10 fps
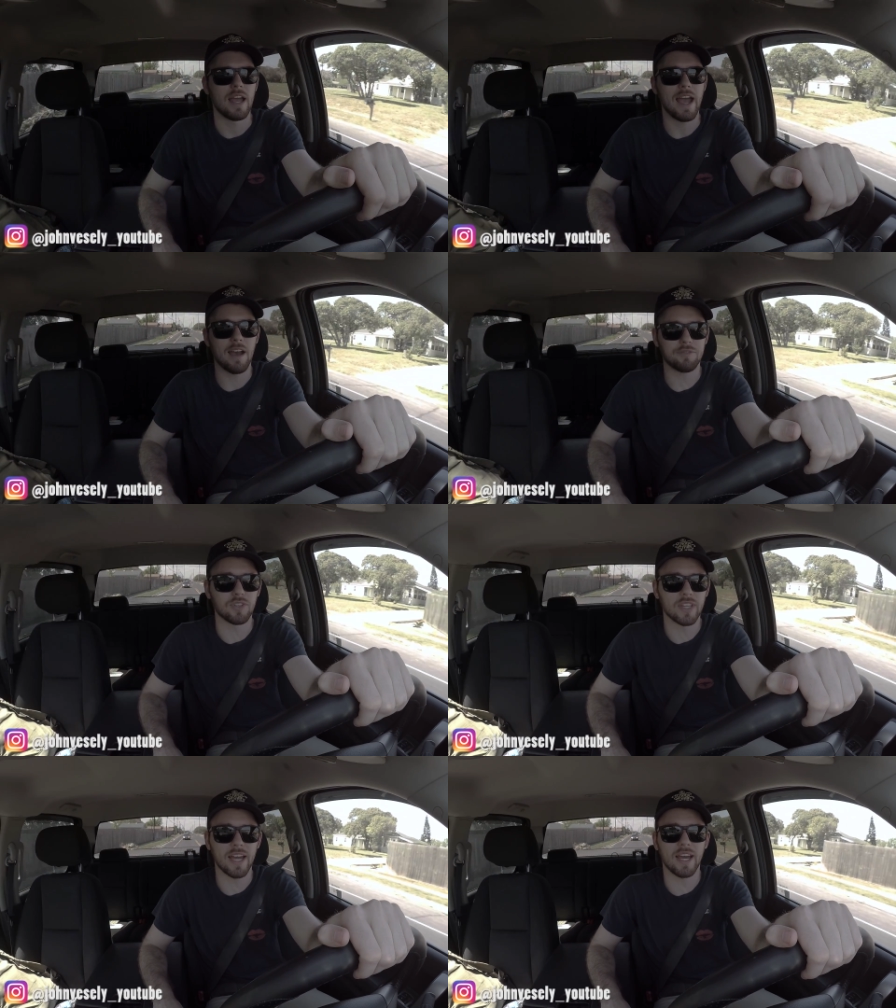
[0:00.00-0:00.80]

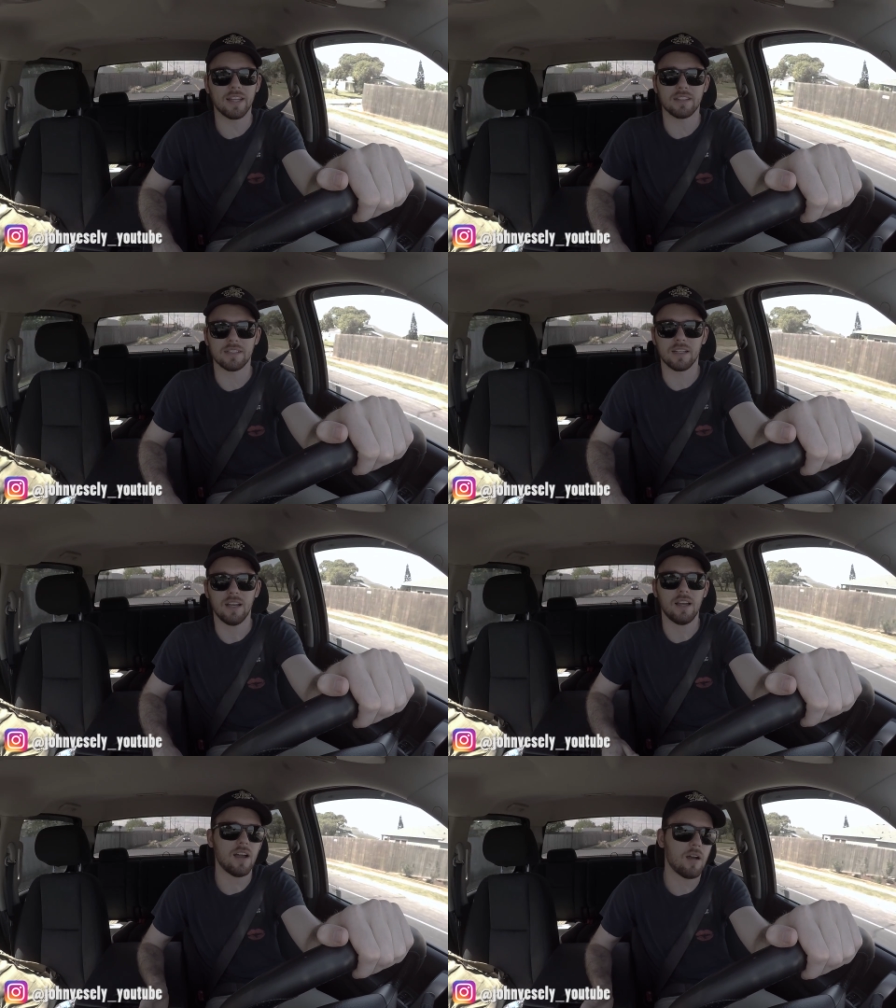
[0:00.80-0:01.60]
after that
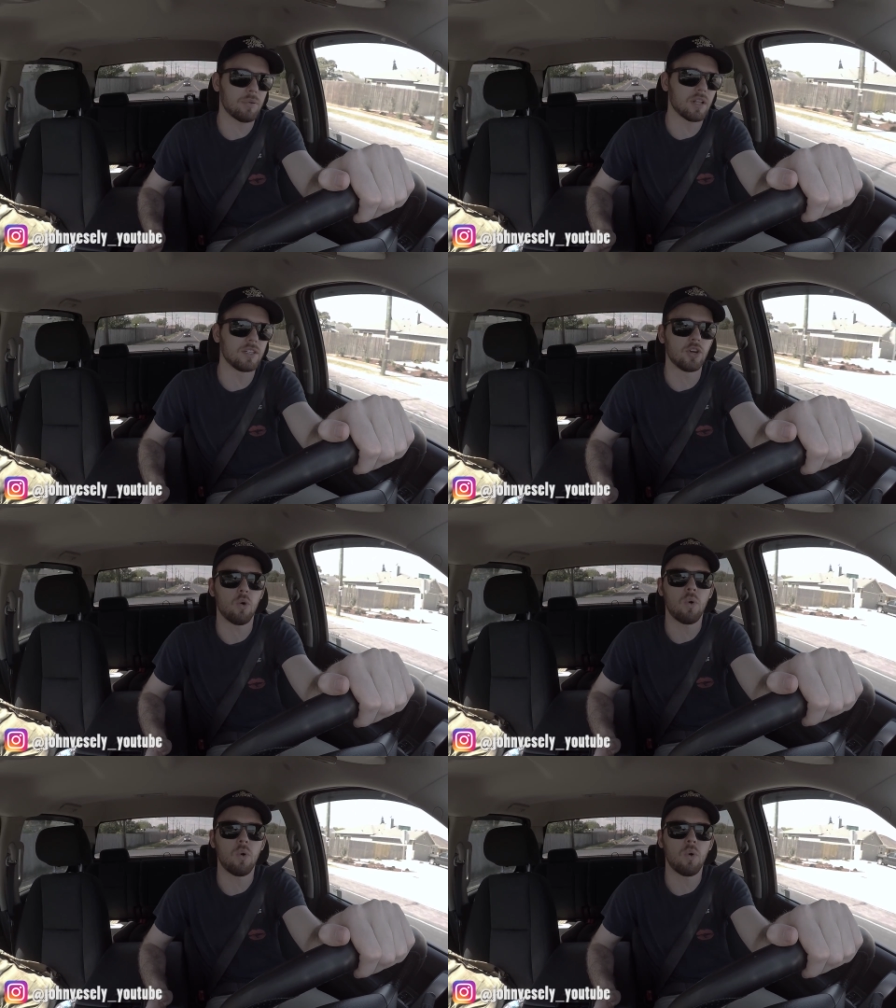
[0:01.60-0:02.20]
uh, I'll probably do a